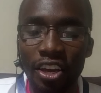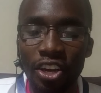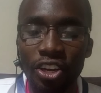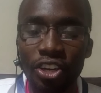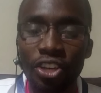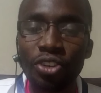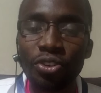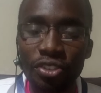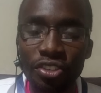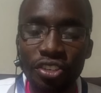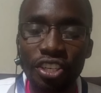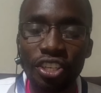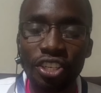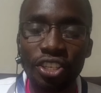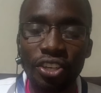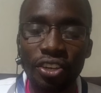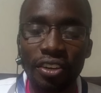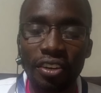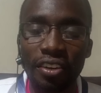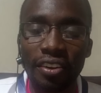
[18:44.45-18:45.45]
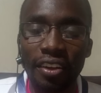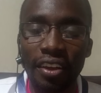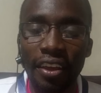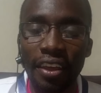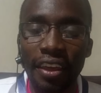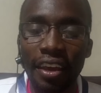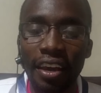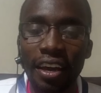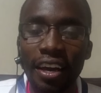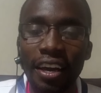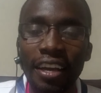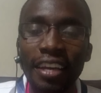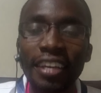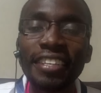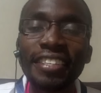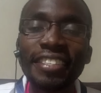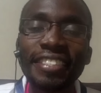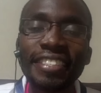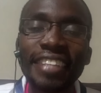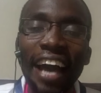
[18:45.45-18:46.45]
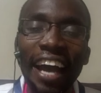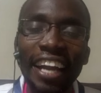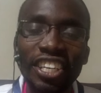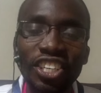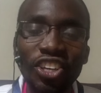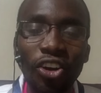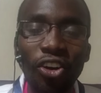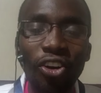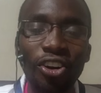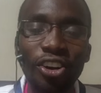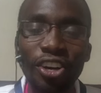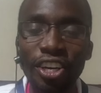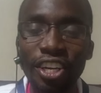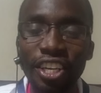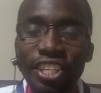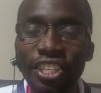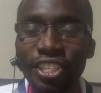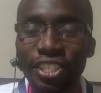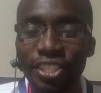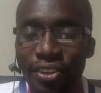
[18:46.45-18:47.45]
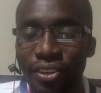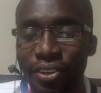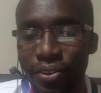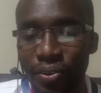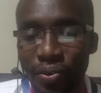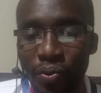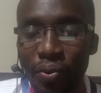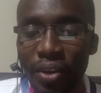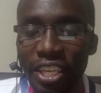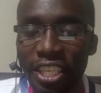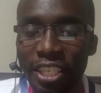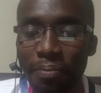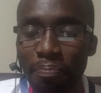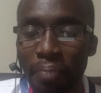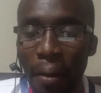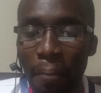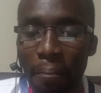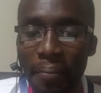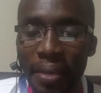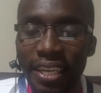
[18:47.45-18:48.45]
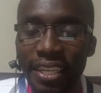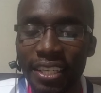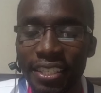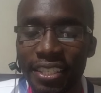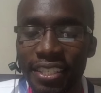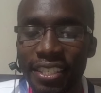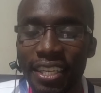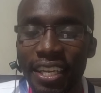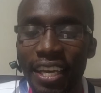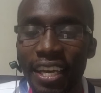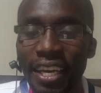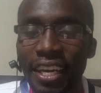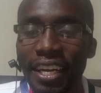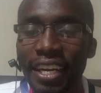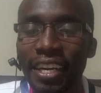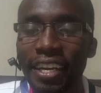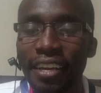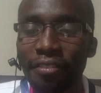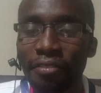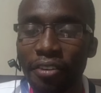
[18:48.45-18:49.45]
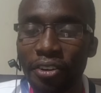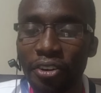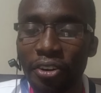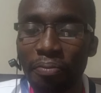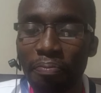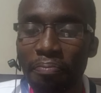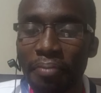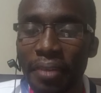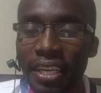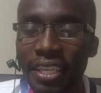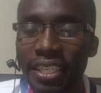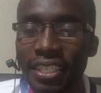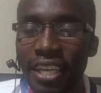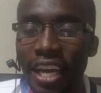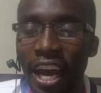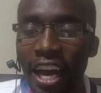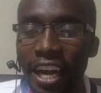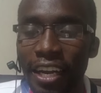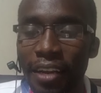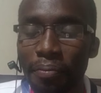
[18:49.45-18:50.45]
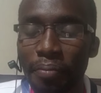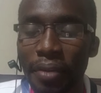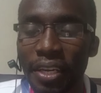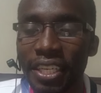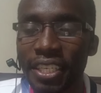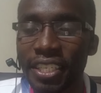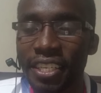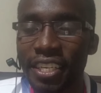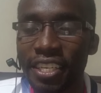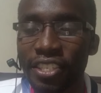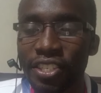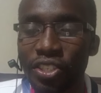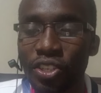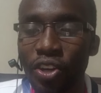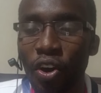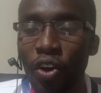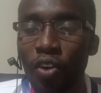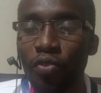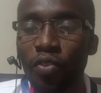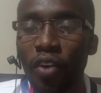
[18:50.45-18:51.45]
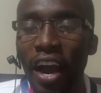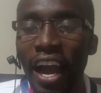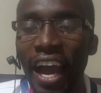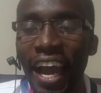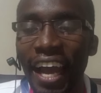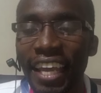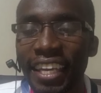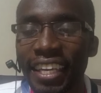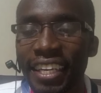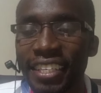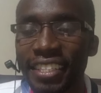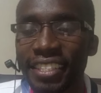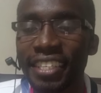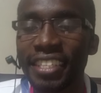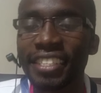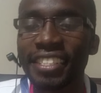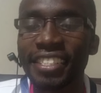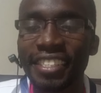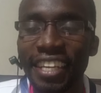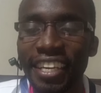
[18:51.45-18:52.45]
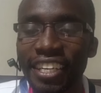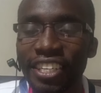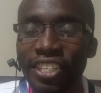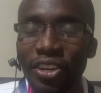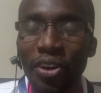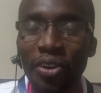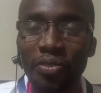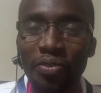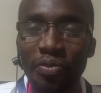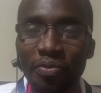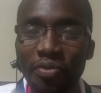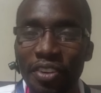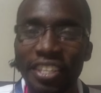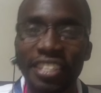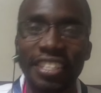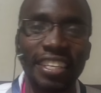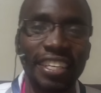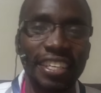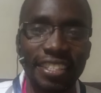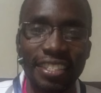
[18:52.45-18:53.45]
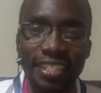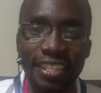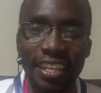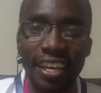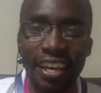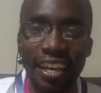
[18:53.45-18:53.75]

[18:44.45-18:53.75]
Nutrition is that condition which permits development and maintenance of highest state of fitness.